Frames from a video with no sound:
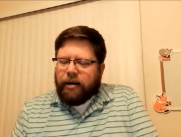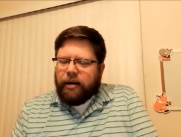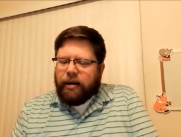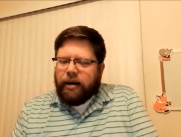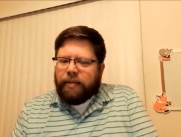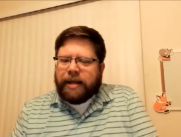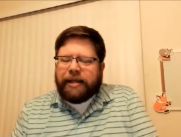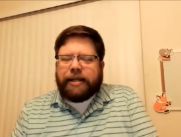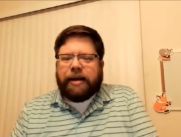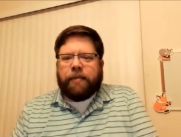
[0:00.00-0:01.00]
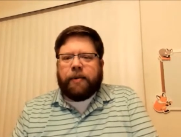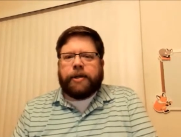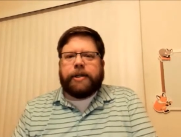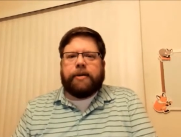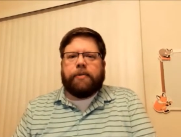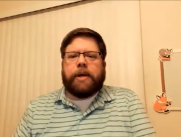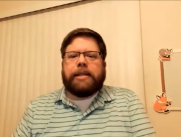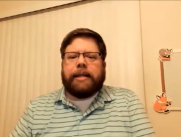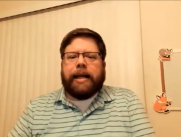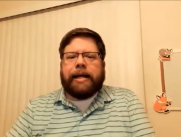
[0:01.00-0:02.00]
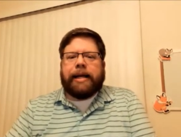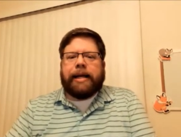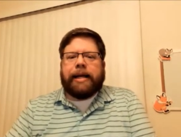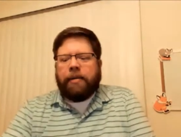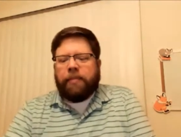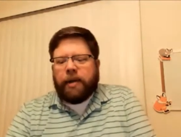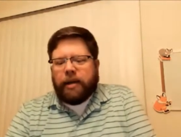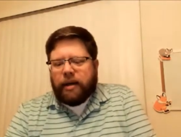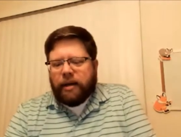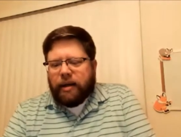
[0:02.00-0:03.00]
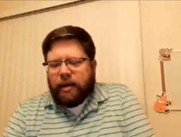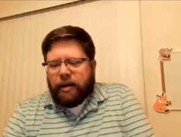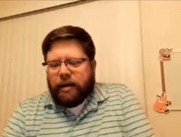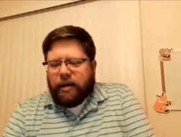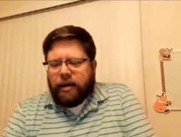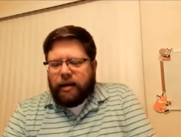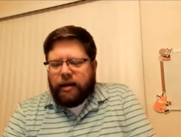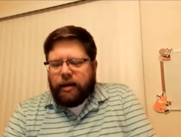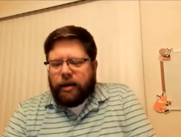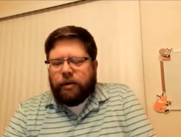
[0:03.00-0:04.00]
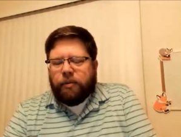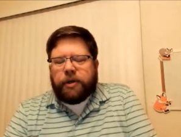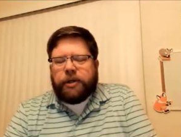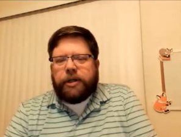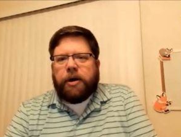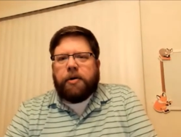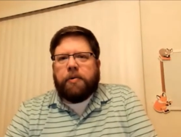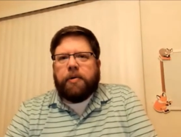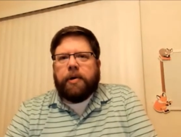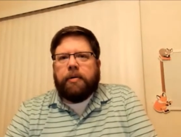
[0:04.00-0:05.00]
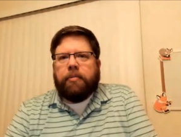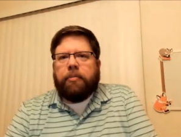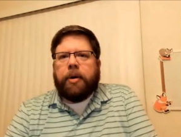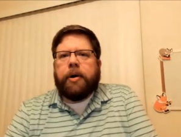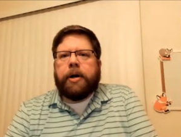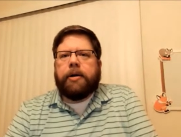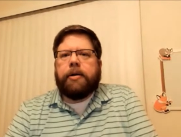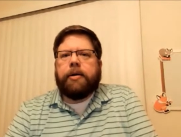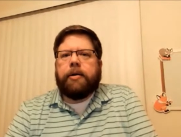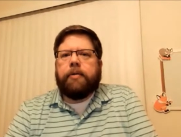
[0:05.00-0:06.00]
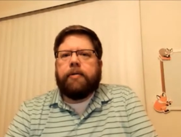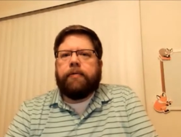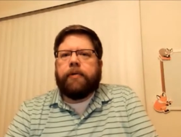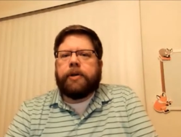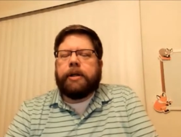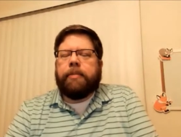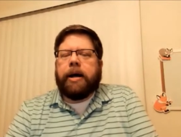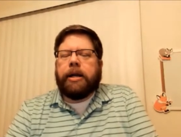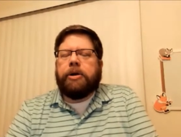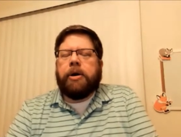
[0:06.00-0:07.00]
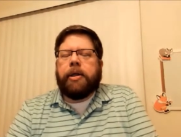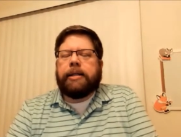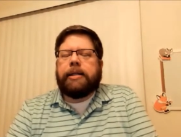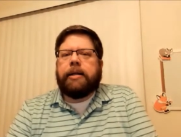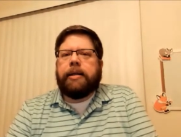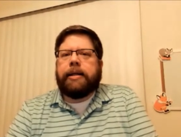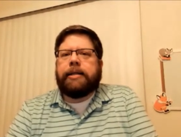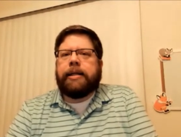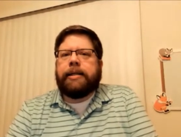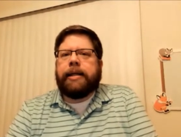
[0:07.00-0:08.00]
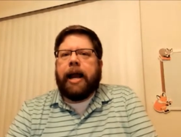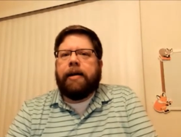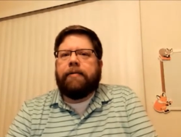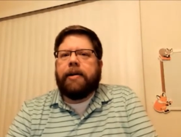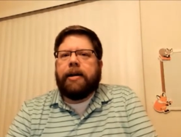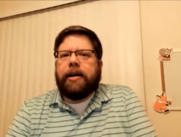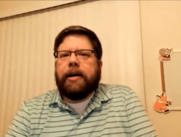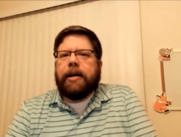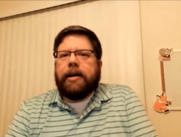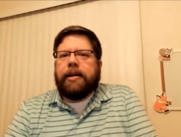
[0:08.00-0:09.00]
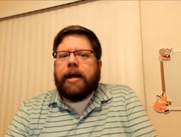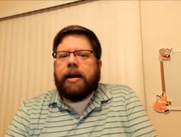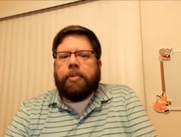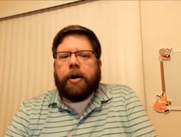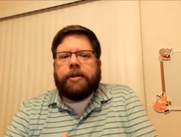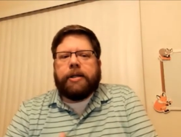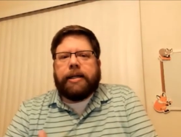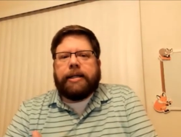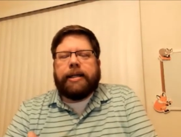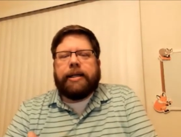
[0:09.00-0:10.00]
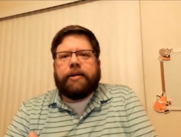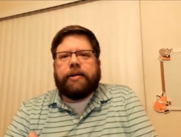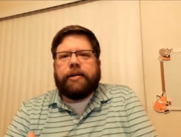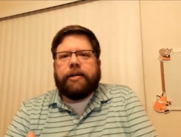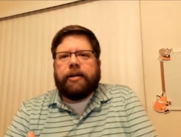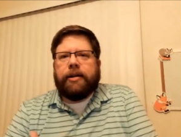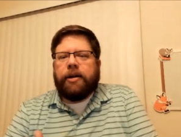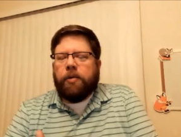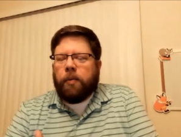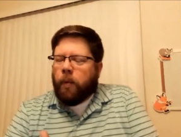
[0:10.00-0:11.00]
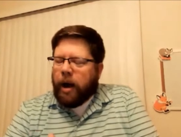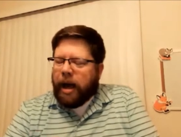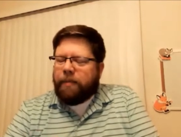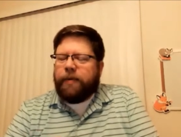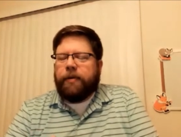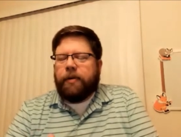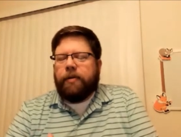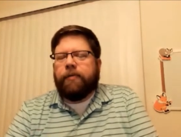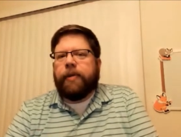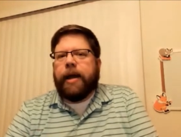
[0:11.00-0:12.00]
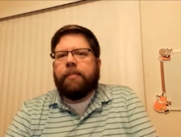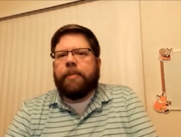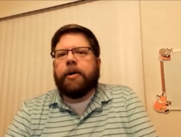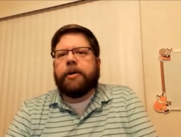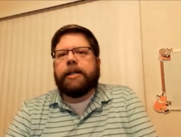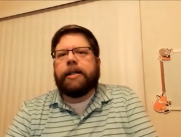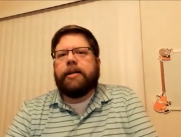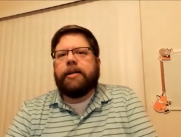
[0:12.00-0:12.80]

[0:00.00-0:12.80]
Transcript: Let me ask you something, Christian. When's the last time you were so burdened for somebody you know that's un- that's unsaved that it brought you to tears? You wept for that person.